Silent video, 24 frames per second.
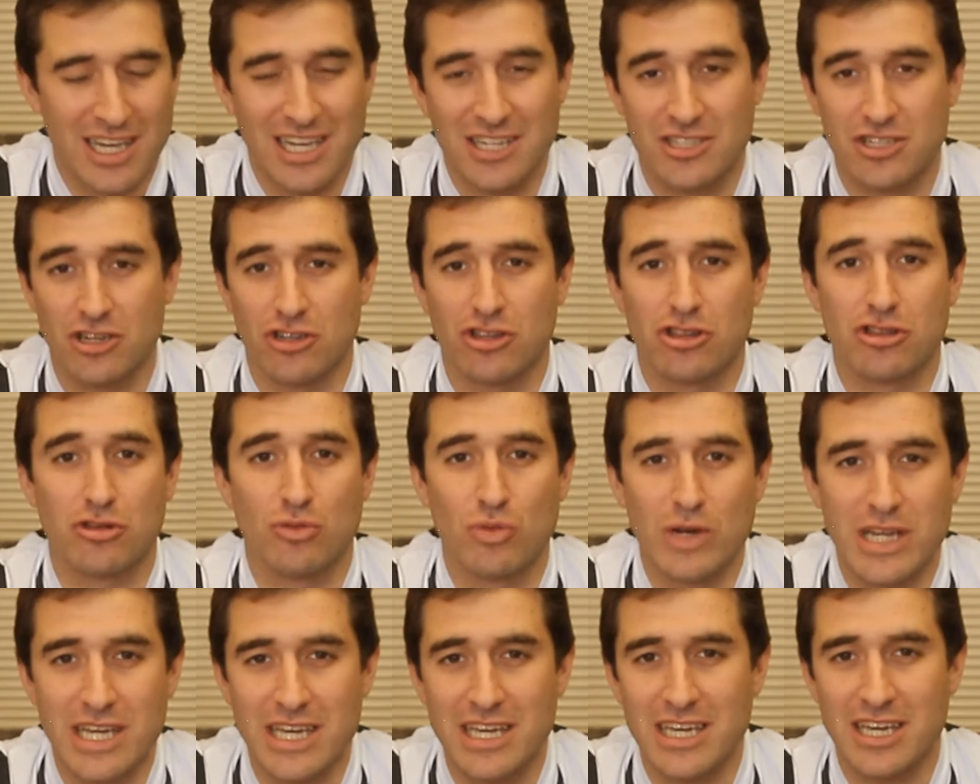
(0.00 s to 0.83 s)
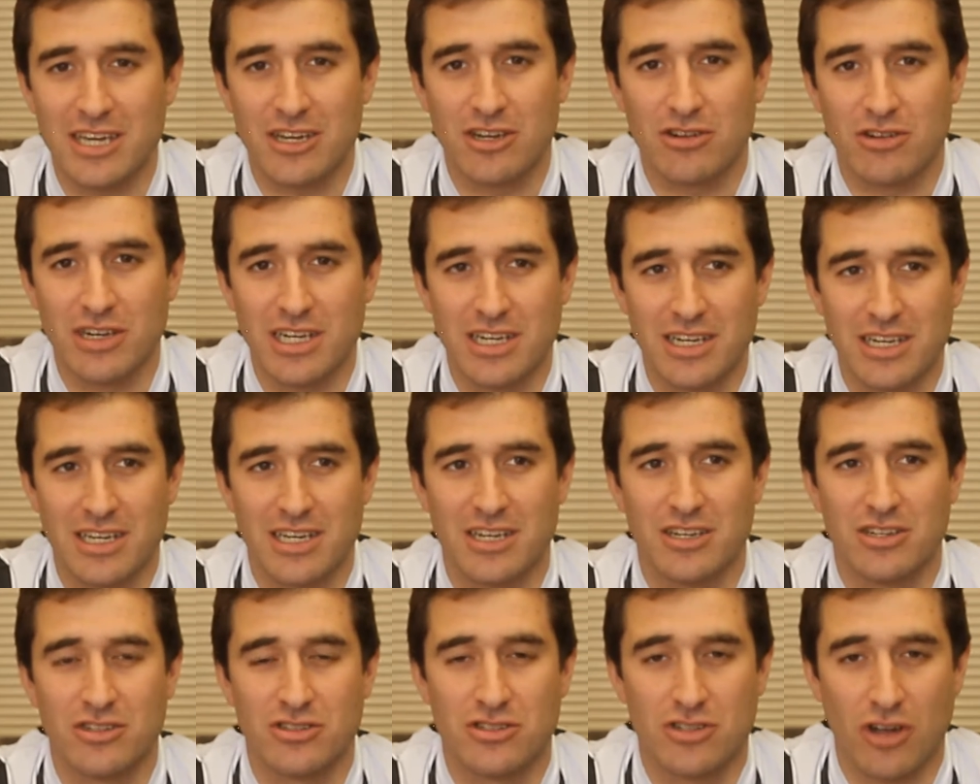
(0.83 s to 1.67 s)
It's a three
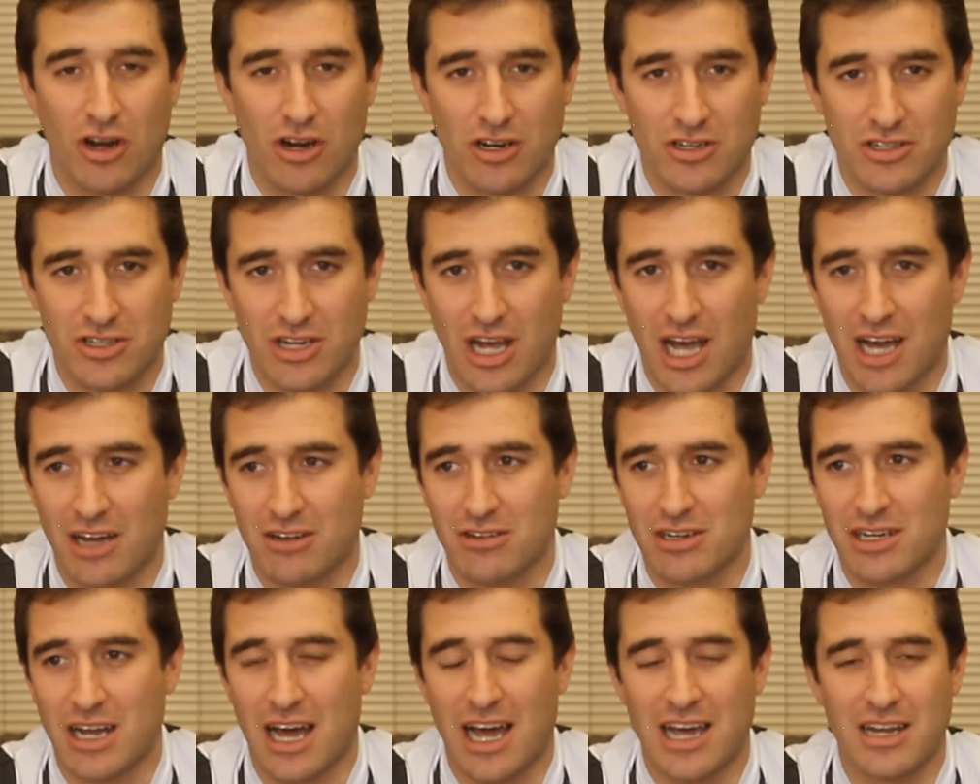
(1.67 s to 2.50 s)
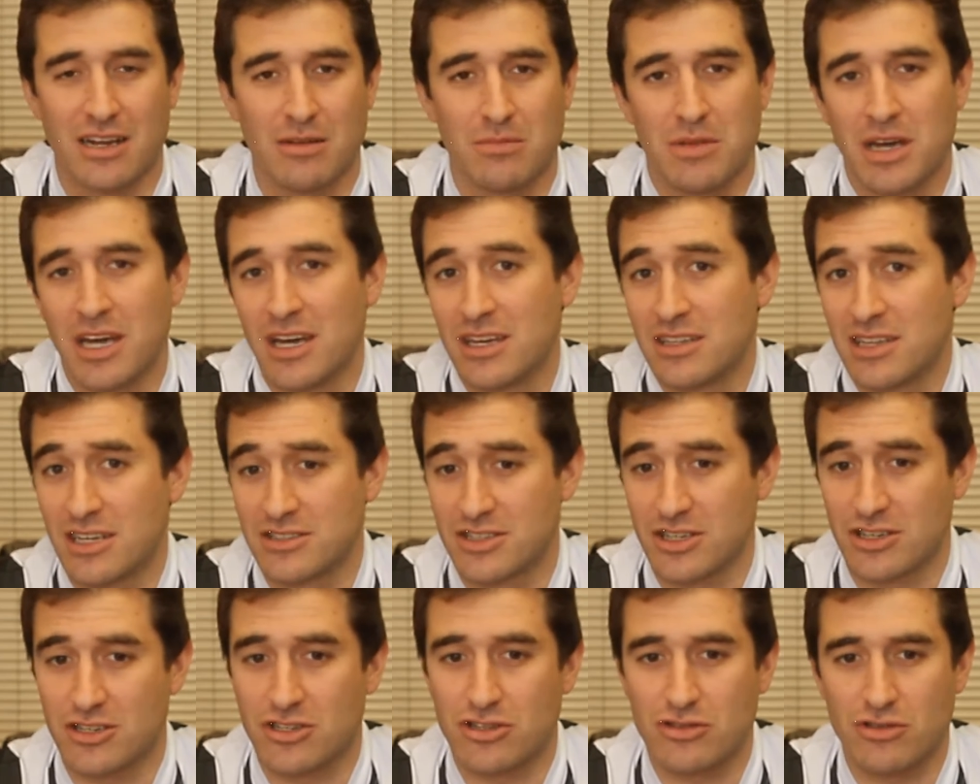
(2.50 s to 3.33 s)
ingredient dark chocolate item
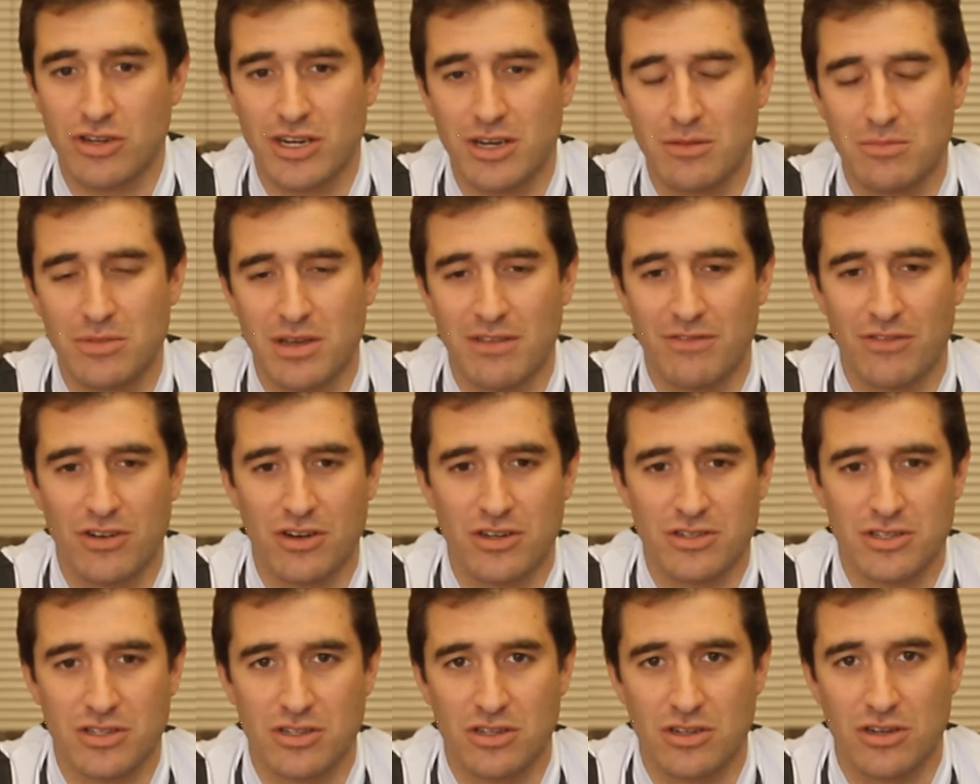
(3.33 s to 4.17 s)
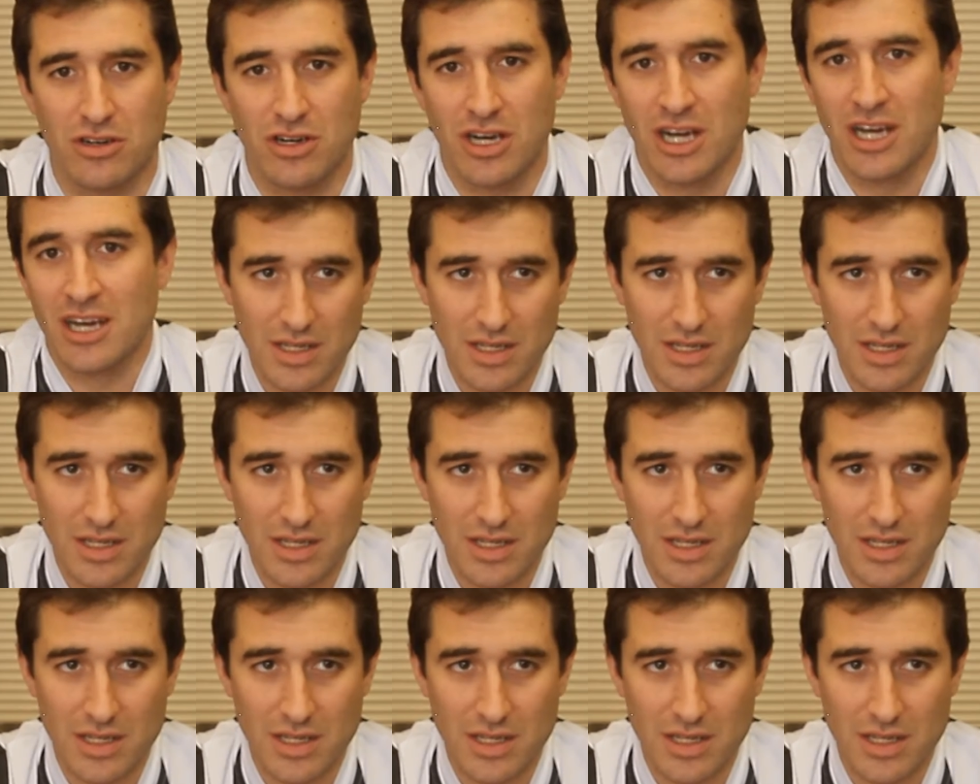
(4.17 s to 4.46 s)
that's extremely versatile.